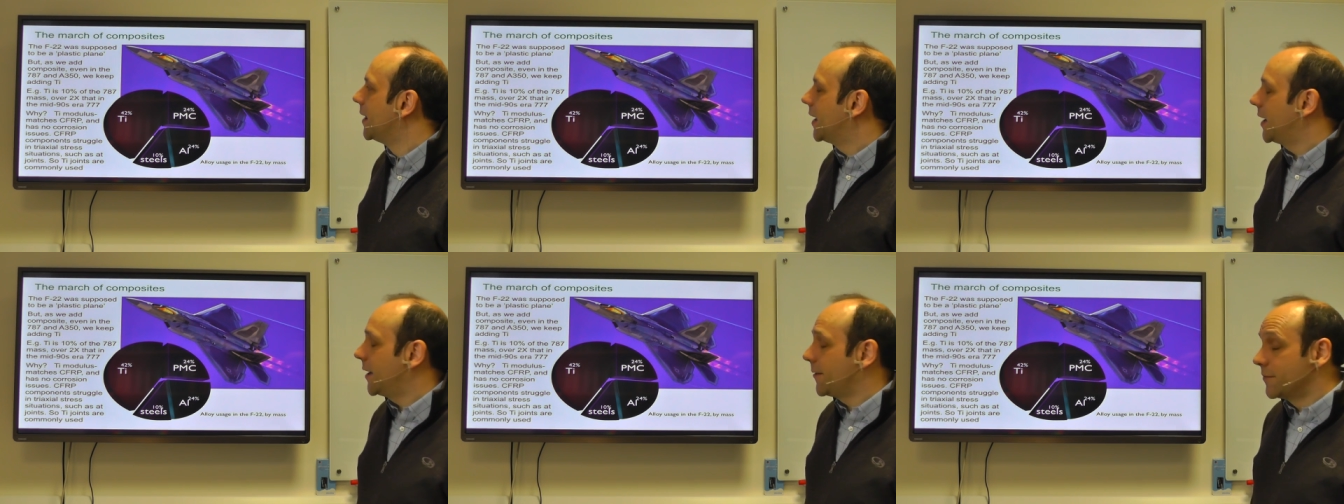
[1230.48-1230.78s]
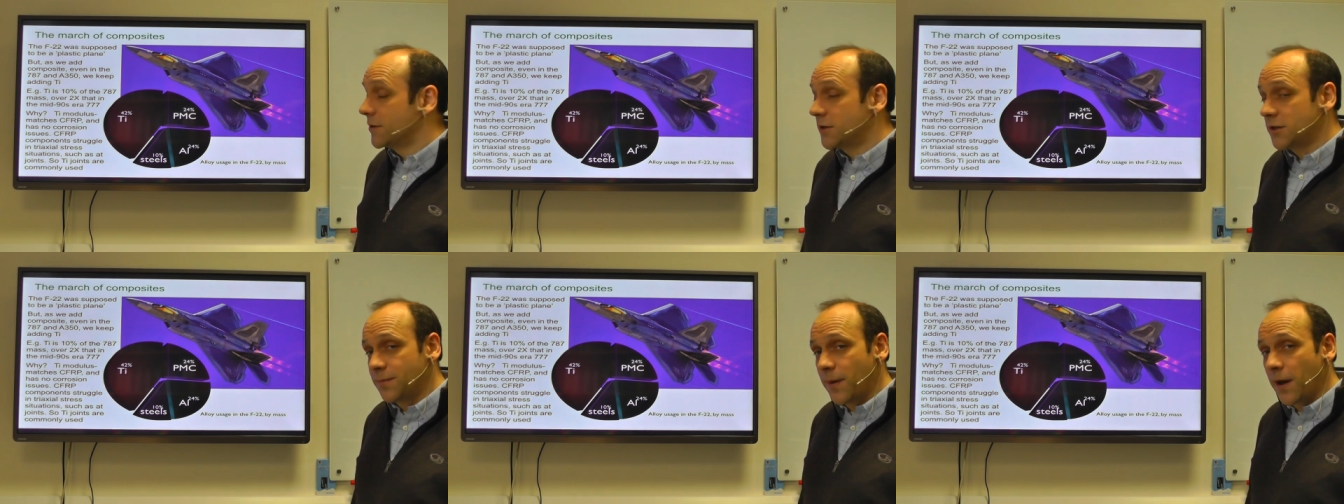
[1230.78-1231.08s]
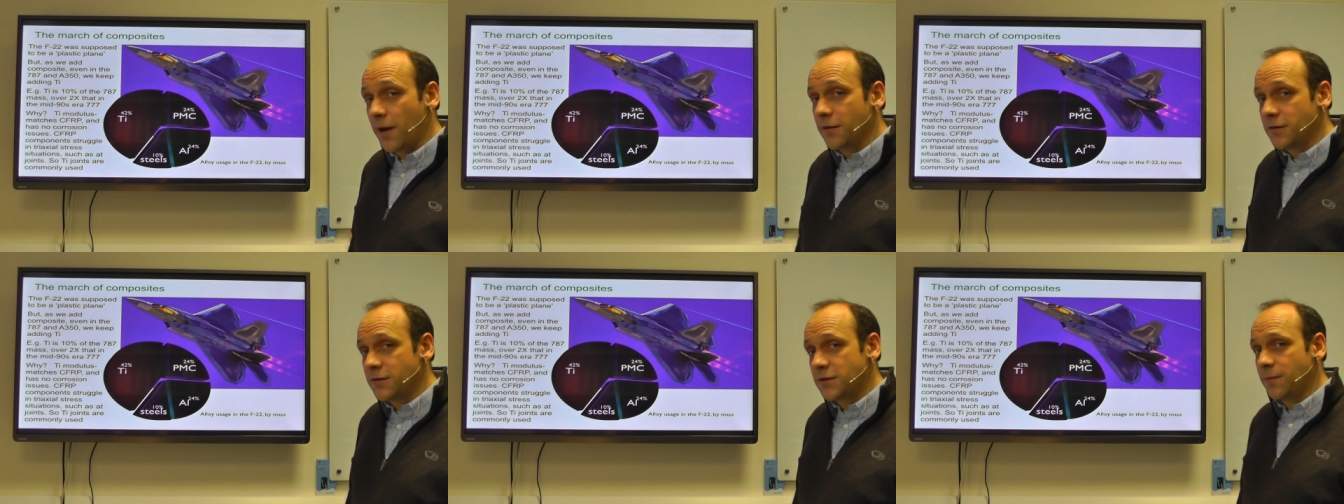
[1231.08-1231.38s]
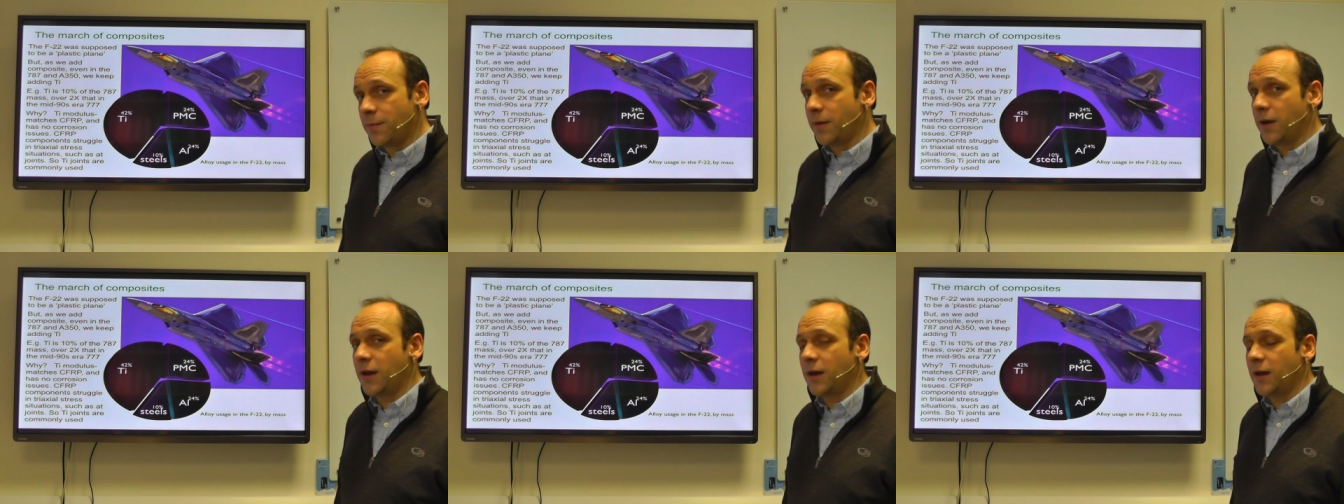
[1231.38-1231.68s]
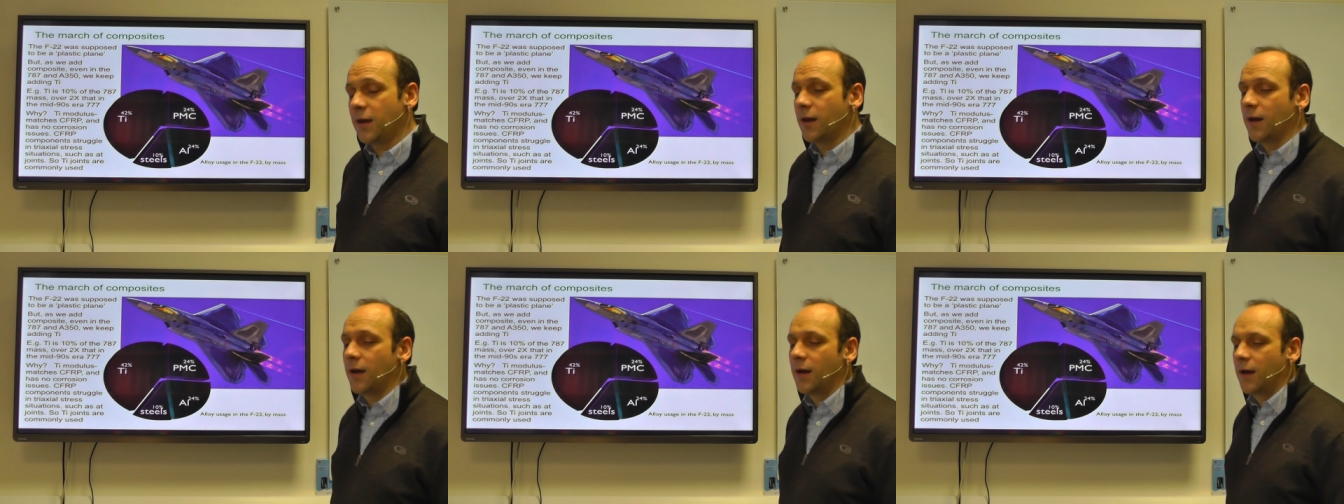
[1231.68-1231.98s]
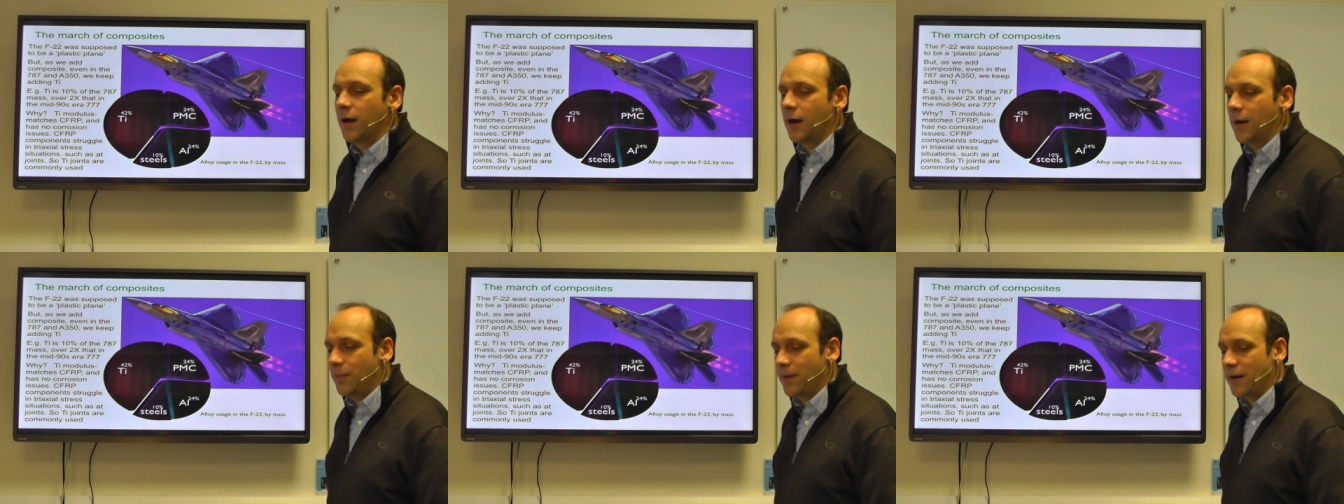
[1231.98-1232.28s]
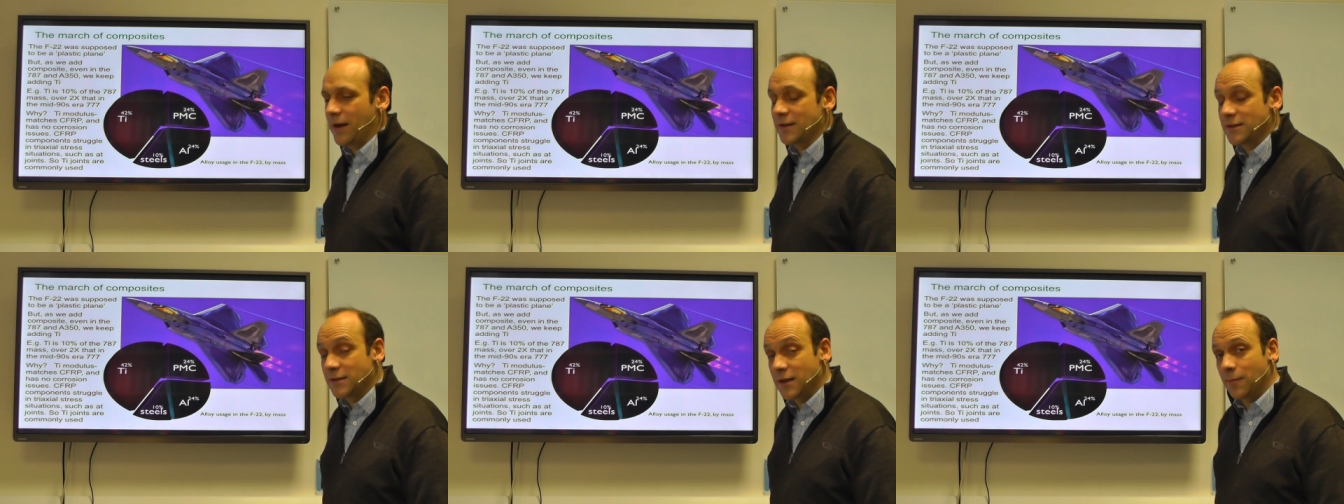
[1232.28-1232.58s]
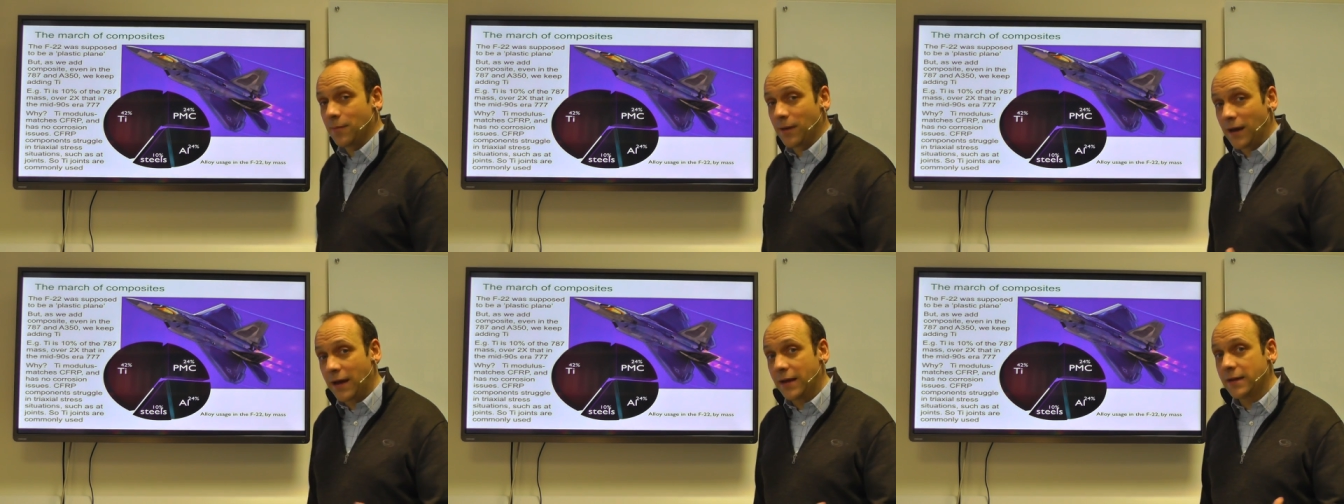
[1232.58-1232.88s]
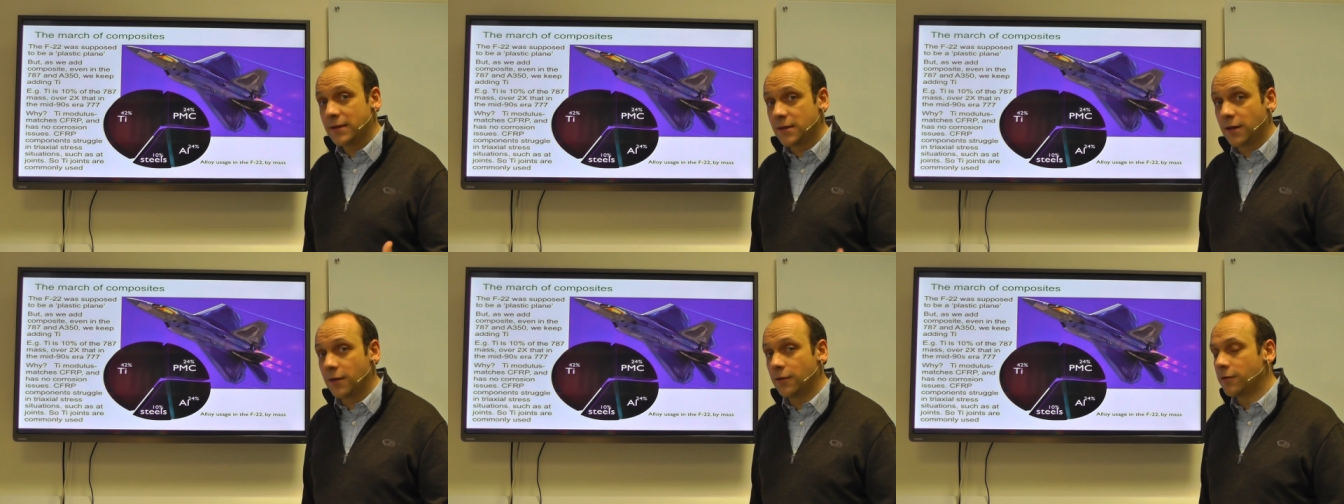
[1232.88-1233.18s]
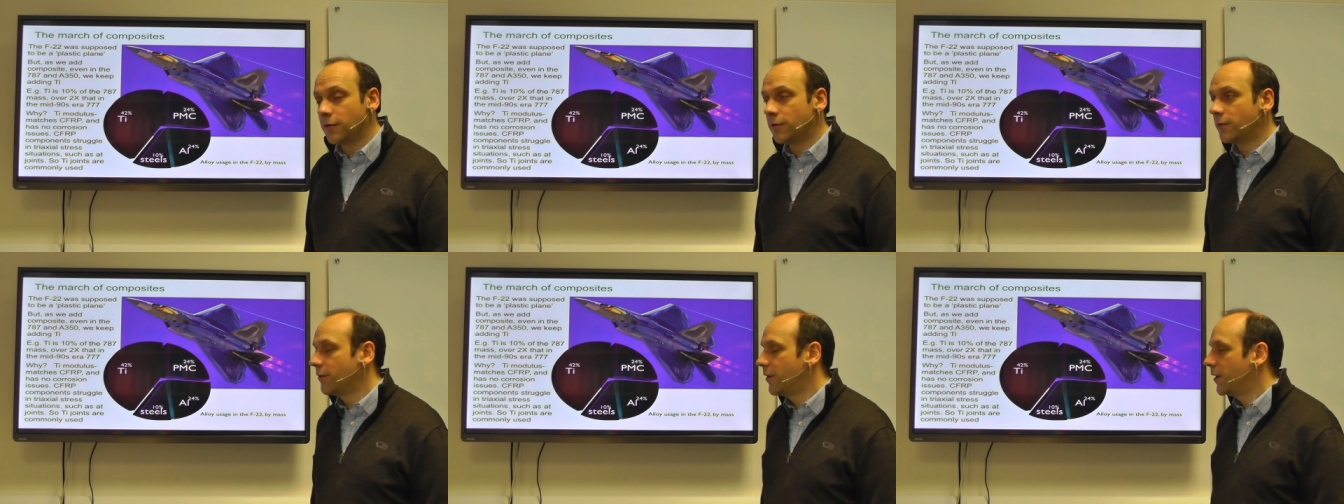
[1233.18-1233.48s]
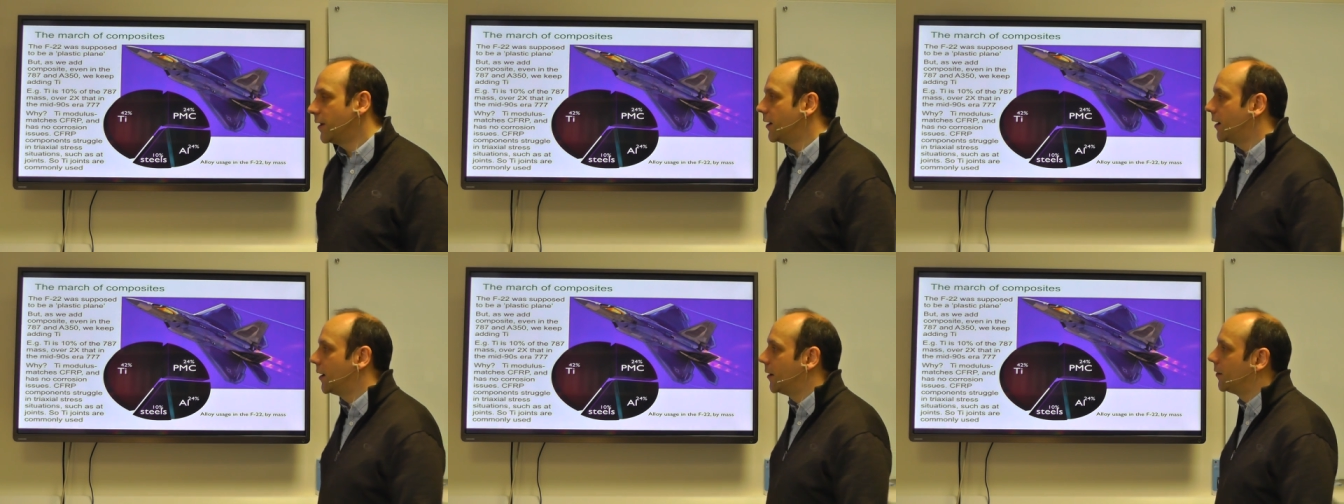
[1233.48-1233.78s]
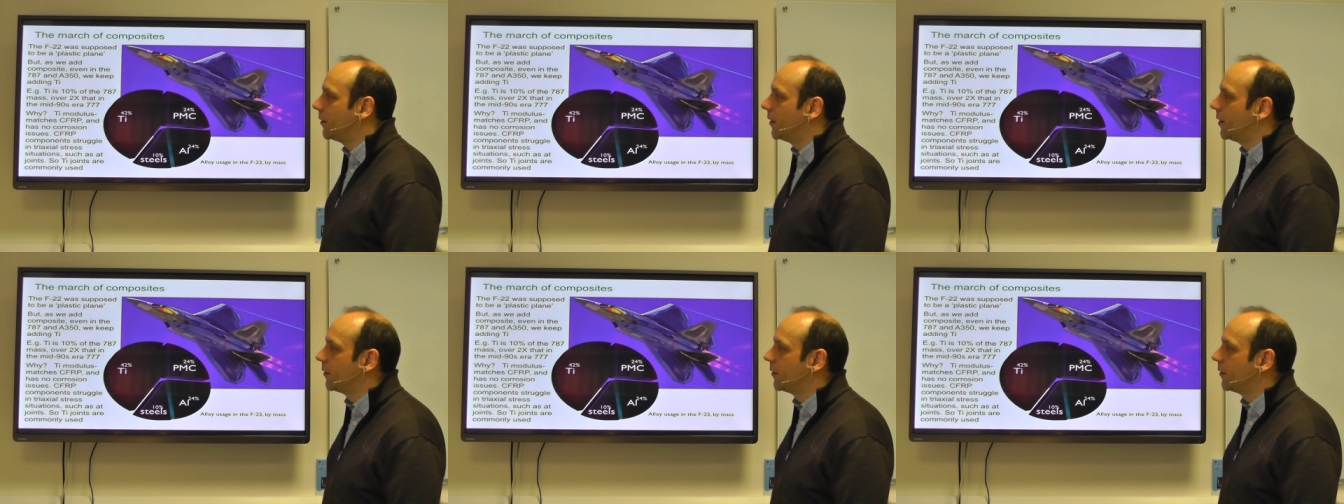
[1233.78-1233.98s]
it was supposed to be a plastic plane, so-called a,